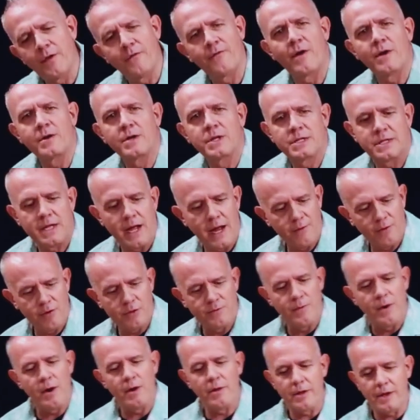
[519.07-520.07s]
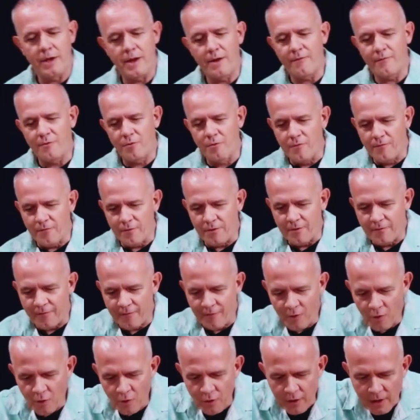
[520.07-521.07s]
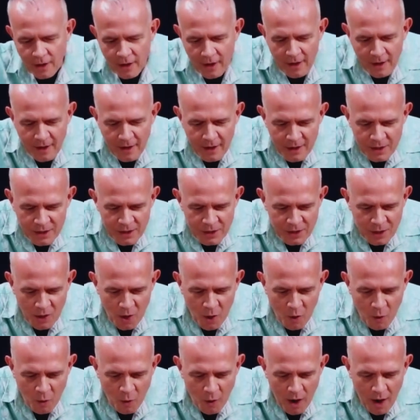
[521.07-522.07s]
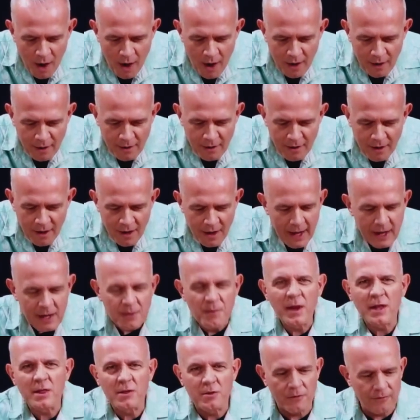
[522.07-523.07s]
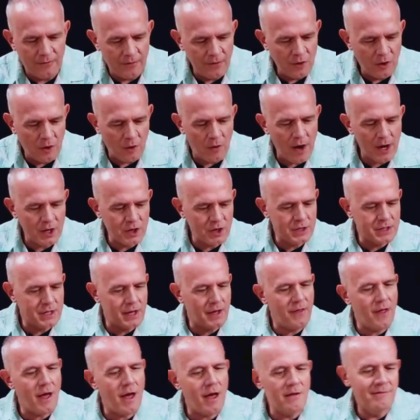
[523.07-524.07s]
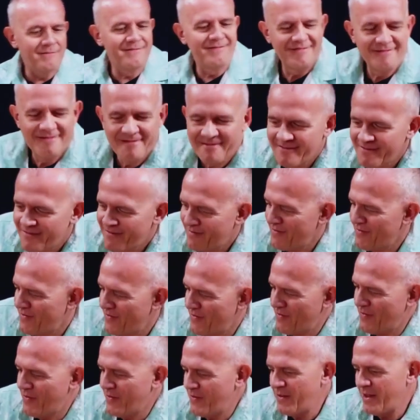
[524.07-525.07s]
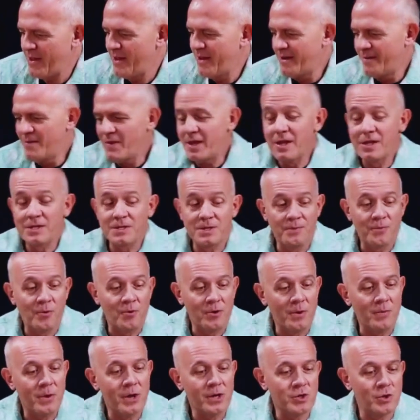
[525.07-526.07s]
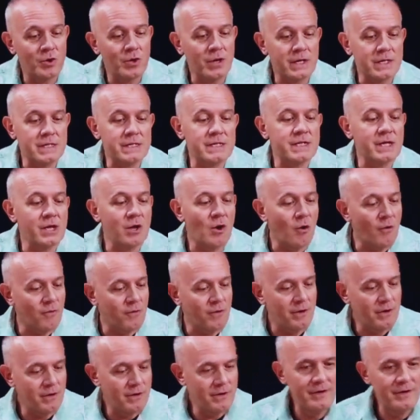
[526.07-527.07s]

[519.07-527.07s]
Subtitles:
of our design. There's barely enough room for the food, so had to make a few corrections on that. It is important to make sure you can see over